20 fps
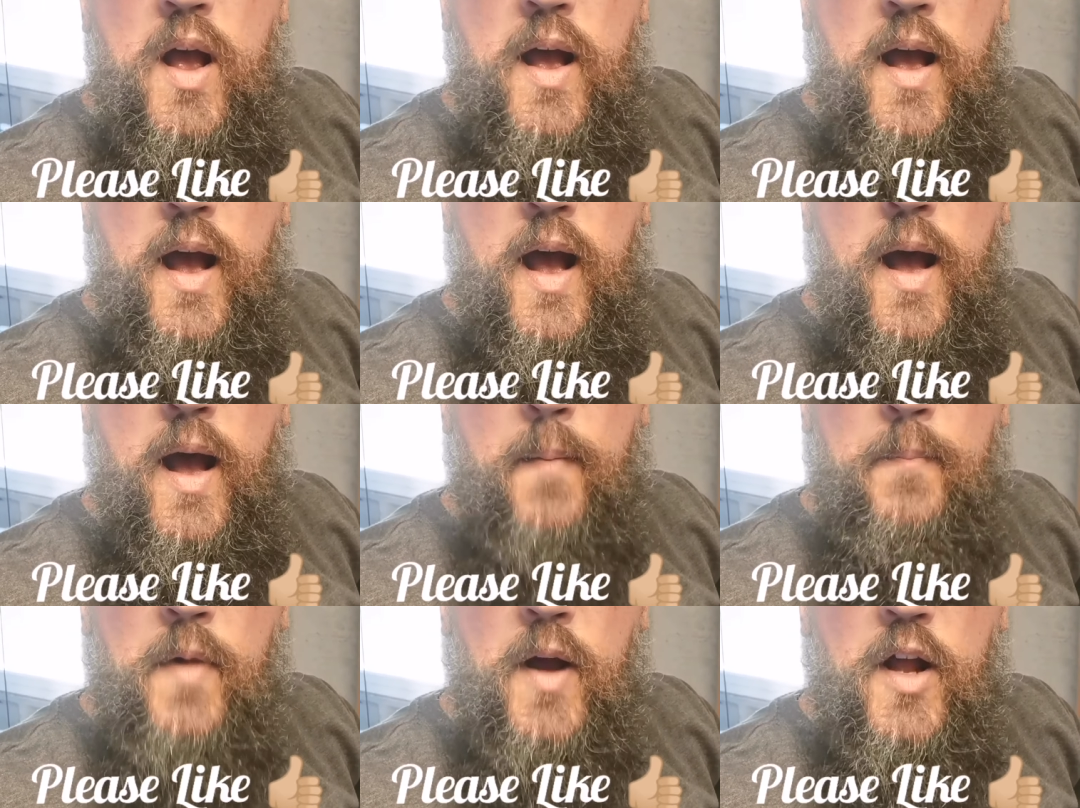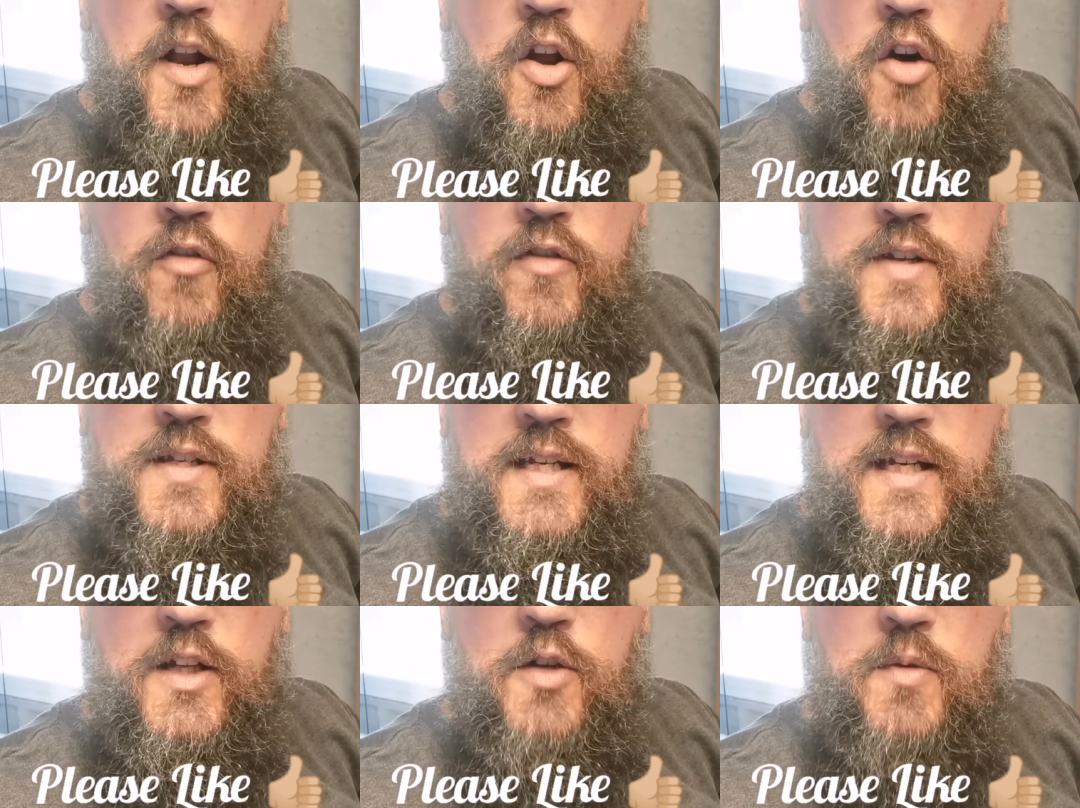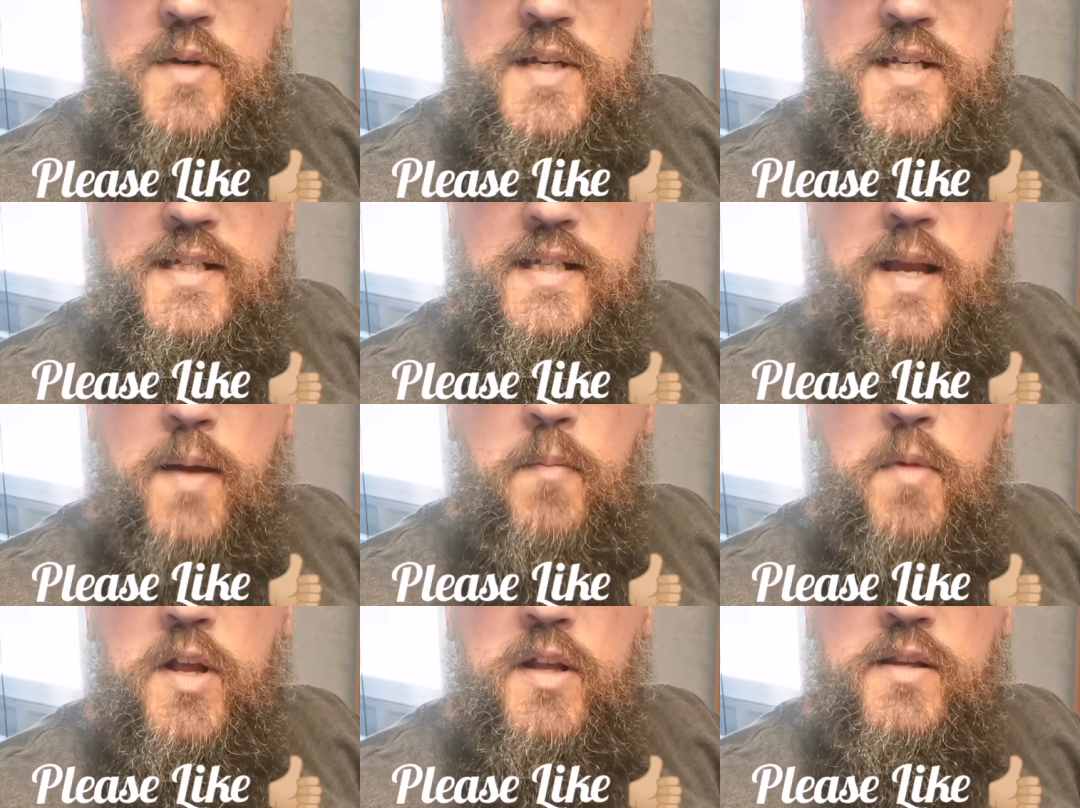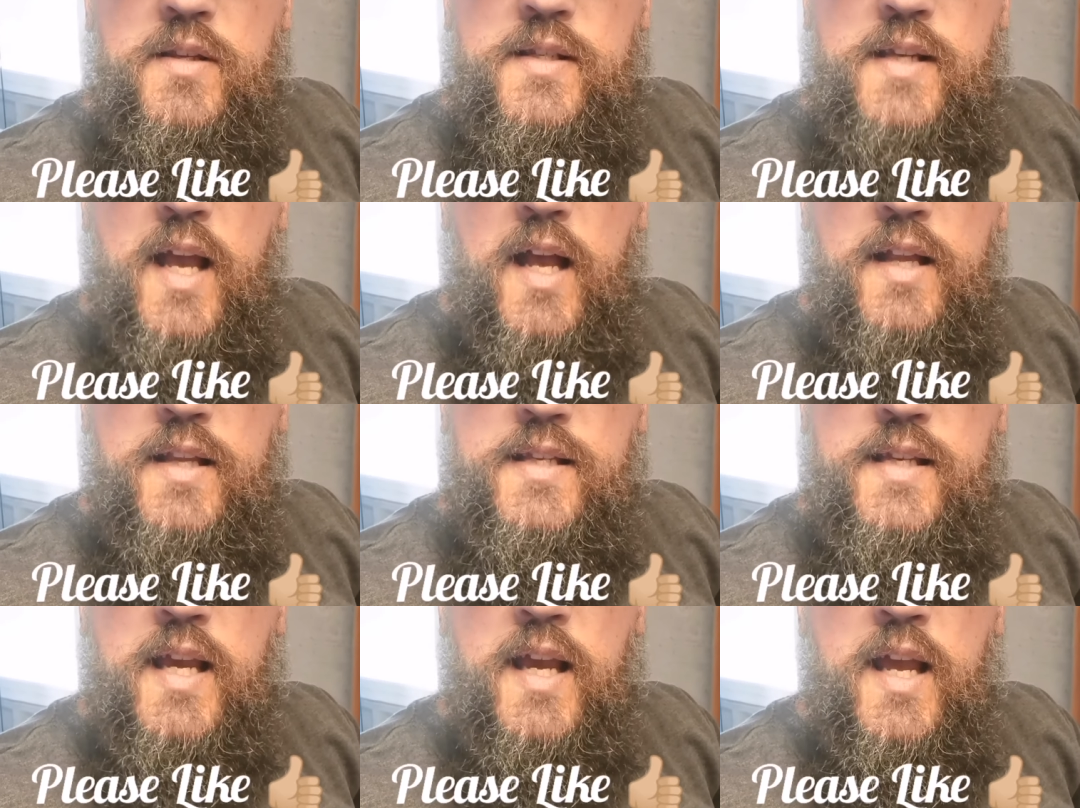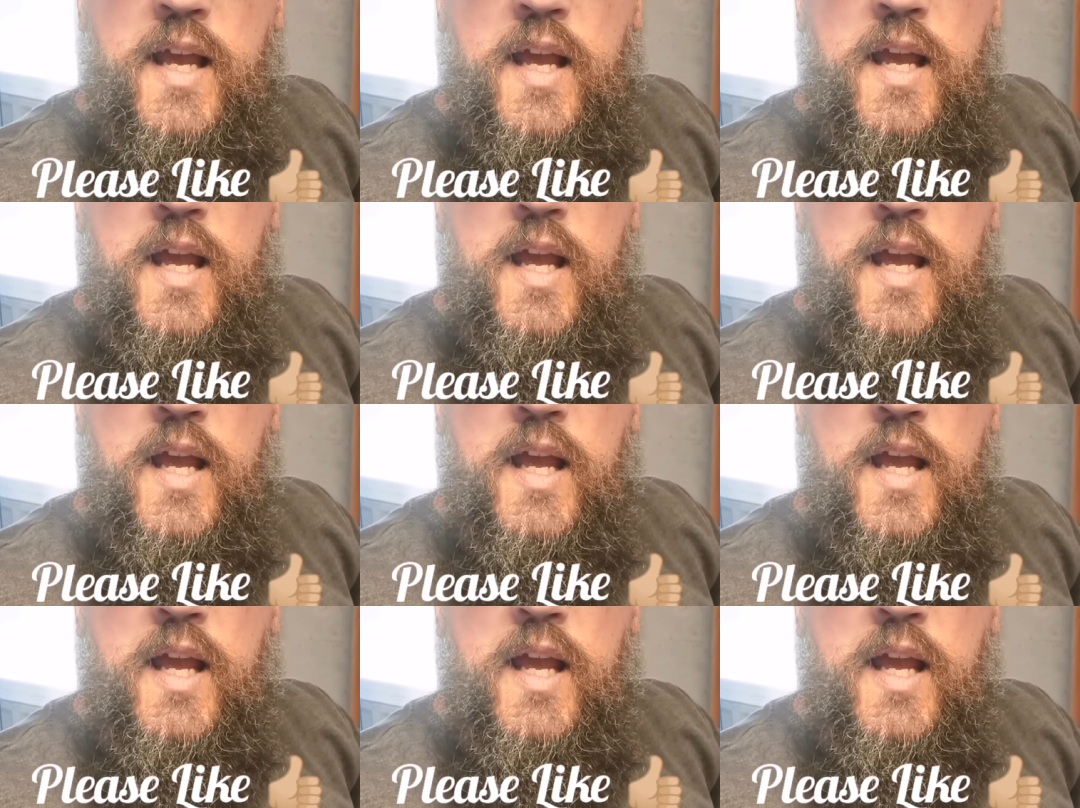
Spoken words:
And obviously Louis Simmons at